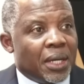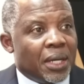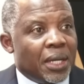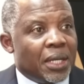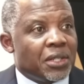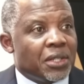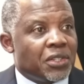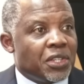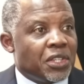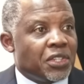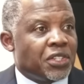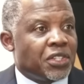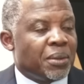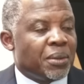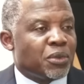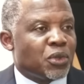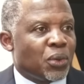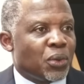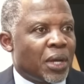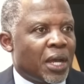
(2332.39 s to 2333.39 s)
And
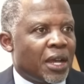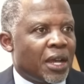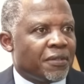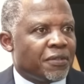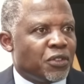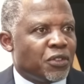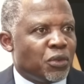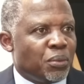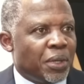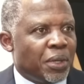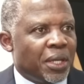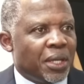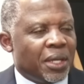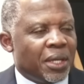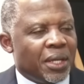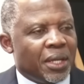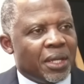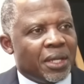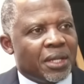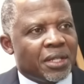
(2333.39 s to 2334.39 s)
systems will have to
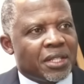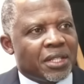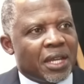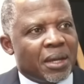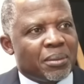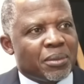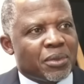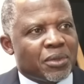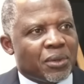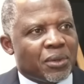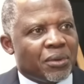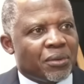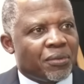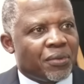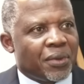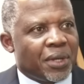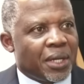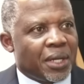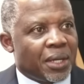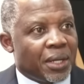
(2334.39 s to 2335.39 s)
be in terms
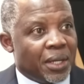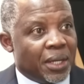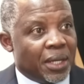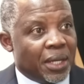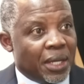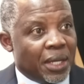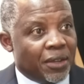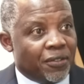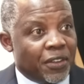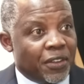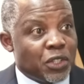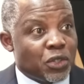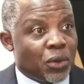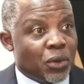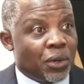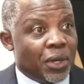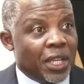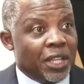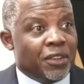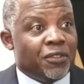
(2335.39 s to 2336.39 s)
of
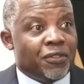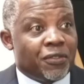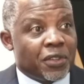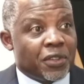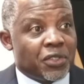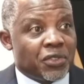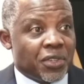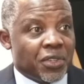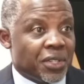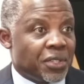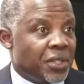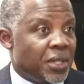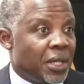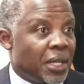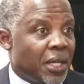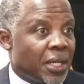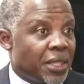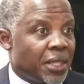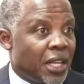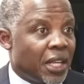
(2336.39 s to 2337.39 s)
physical infrastructure,
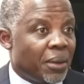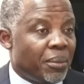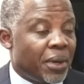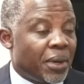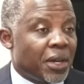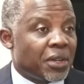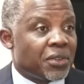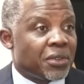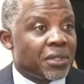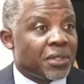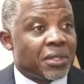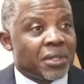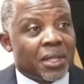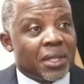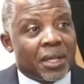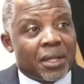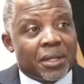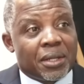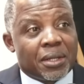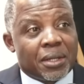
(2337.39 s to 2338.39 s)
like the laboratories
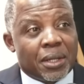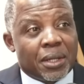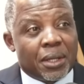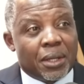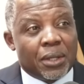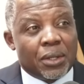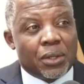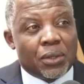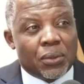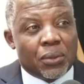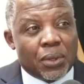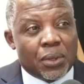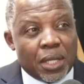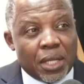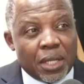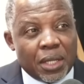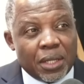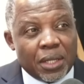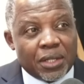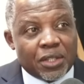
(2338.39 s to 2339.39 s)
that you
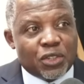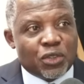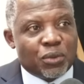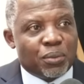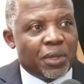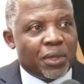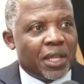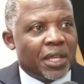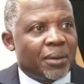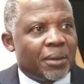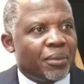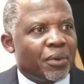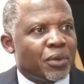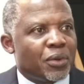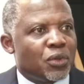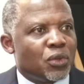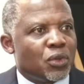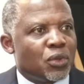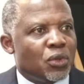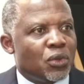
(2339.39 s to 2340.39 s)
need to be able
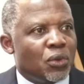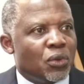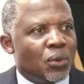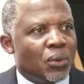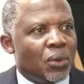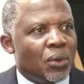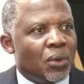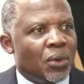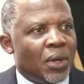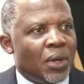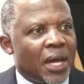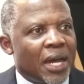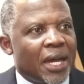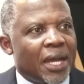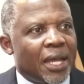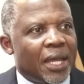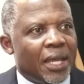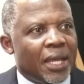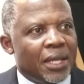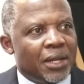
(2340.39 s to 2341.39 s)
to do
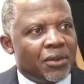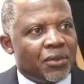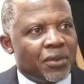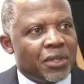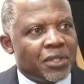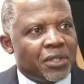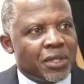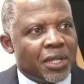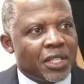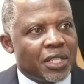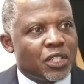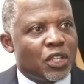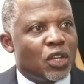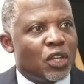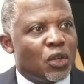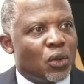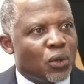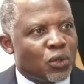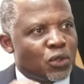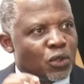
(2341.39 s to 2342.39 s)
high-end research
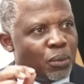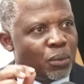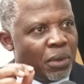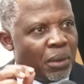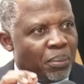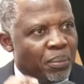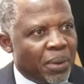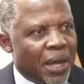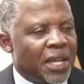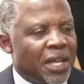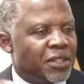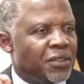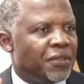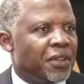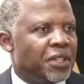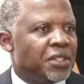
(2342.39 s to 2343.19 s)
and also be part of